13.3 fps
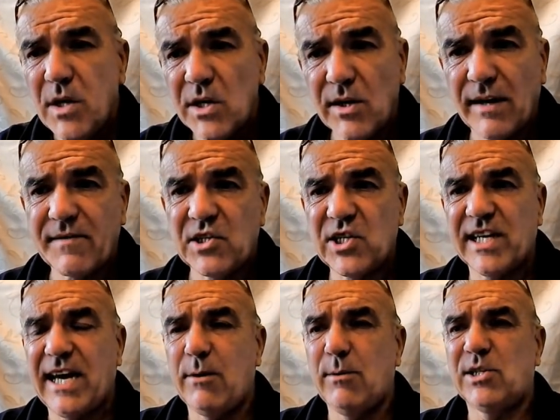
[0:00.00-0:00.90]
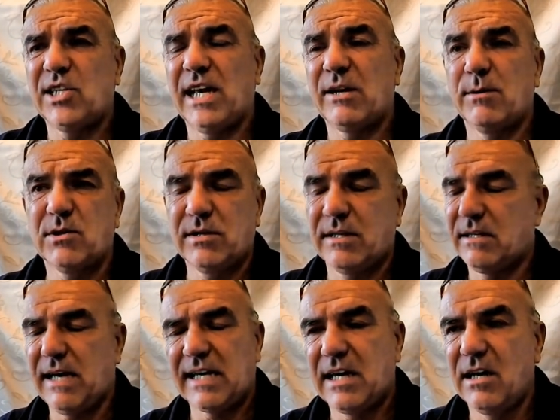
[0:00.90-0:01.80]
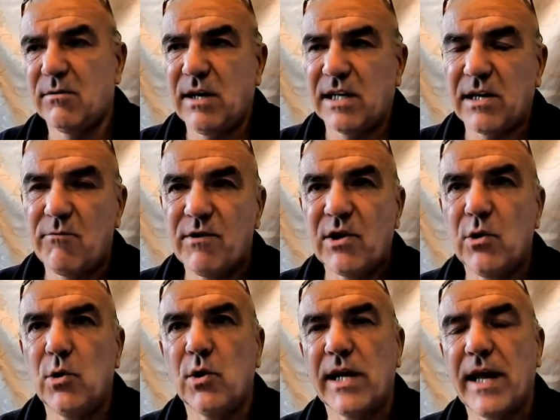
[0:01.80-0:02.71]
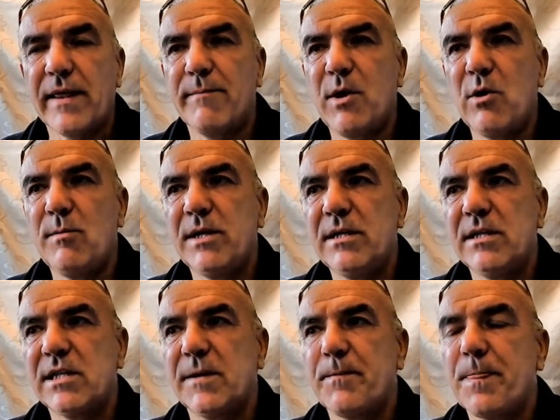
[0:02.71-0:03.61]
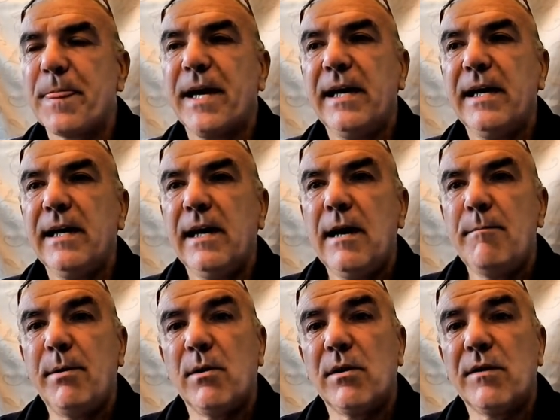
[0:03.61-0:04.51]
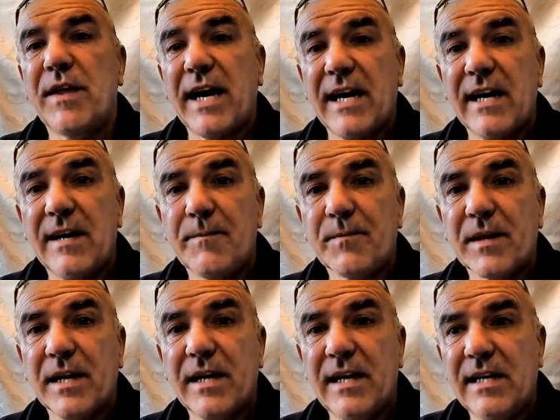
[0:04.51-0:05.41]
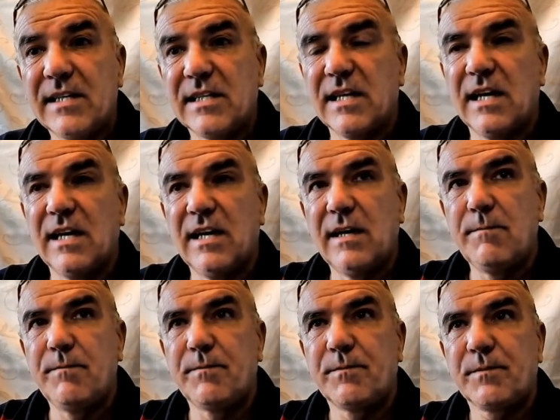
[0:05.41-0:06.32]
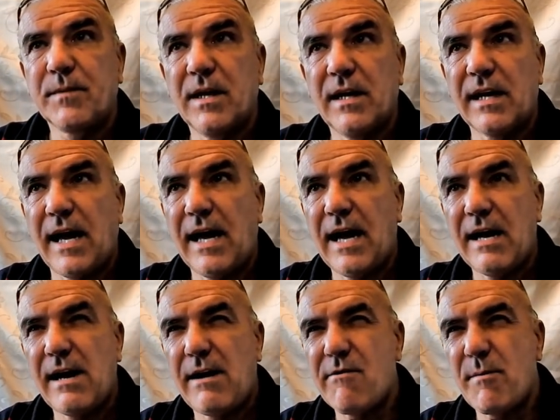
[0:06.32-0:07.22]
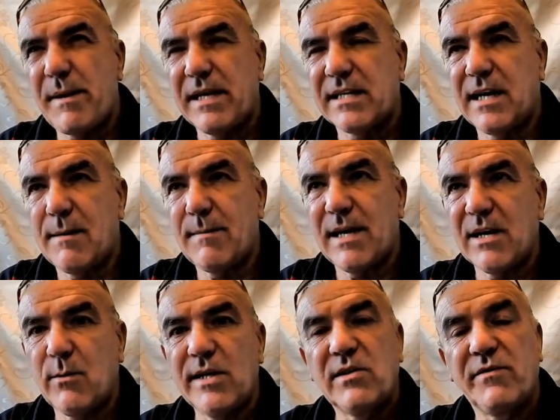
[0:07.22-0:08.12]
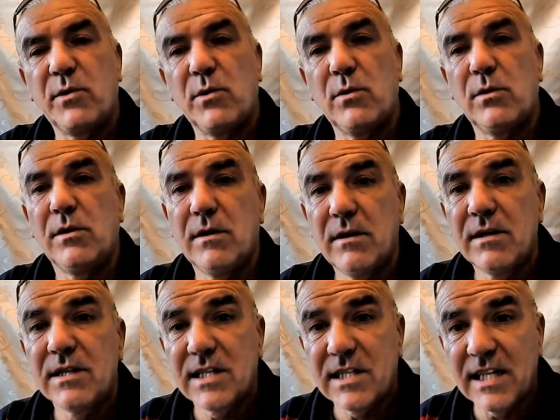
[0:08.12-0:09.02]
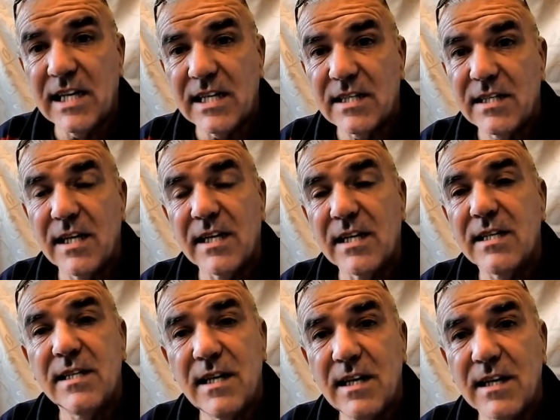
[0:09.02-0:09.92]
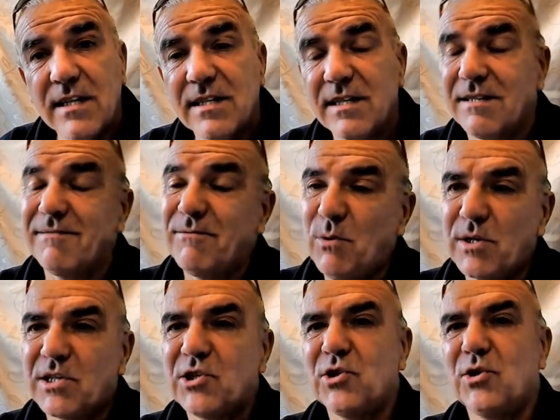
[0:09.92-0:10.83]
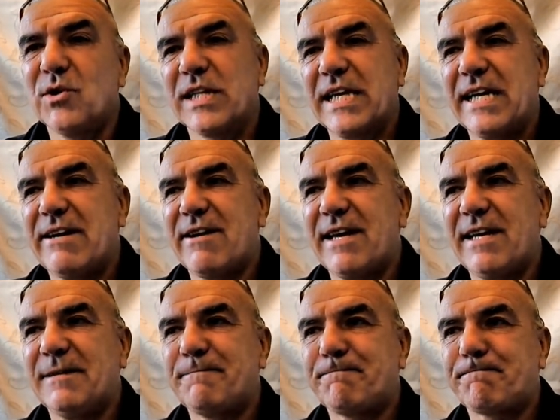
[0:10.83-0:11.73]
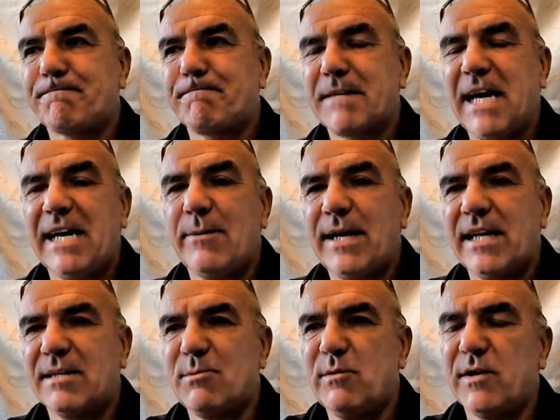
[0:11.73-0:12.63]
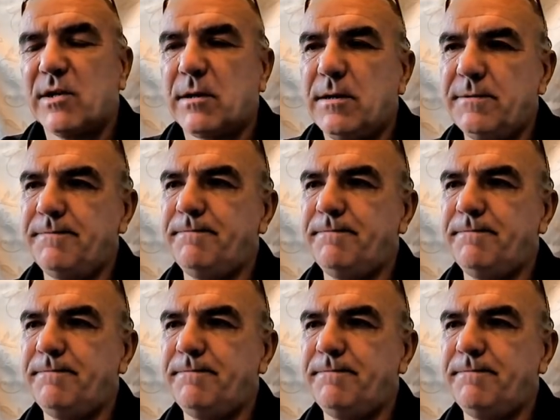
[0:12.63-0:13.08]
you'll have to check out which language, because I don't recall at the moment, but that is an Arabic type language for 666. What a shock there, eh? Anyway, let's move on.